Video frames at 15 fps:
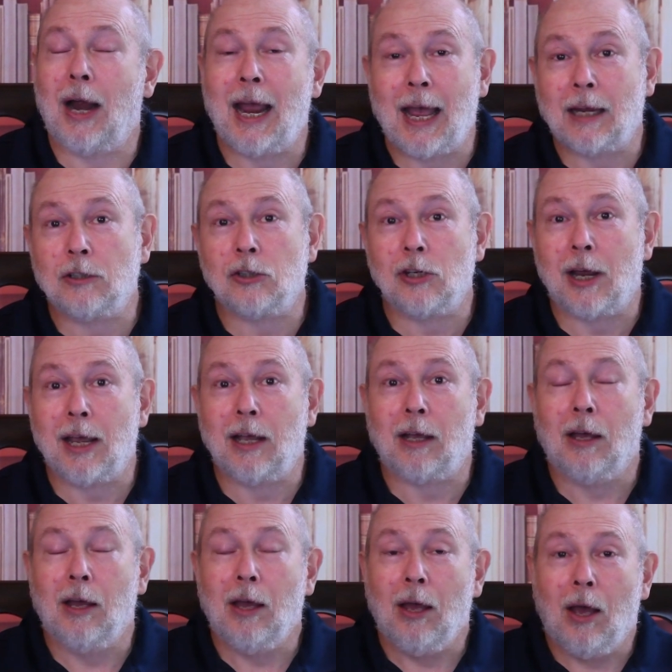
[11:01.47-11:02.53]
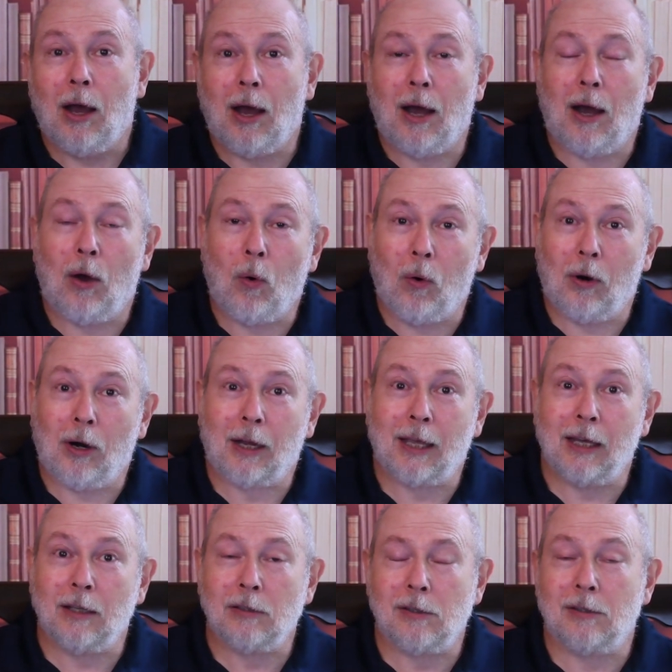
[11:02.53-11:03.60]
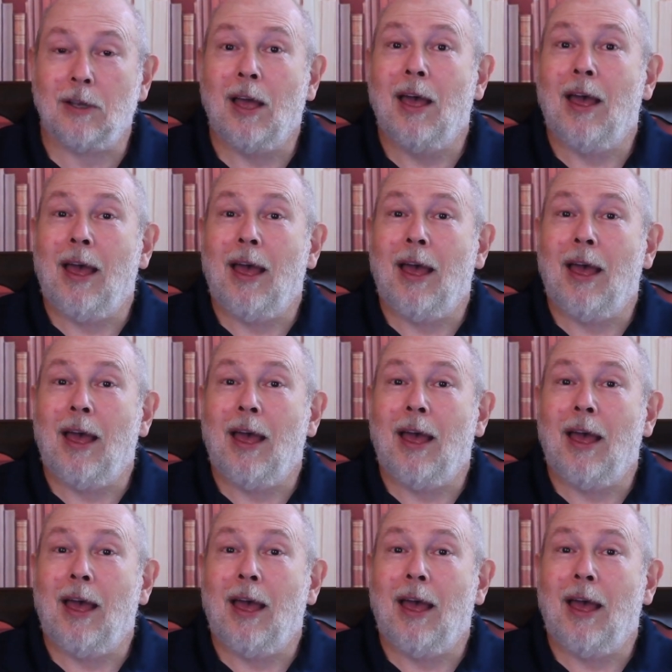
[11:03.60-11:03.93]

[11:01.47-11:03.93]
or a handshake uh, or a kiss,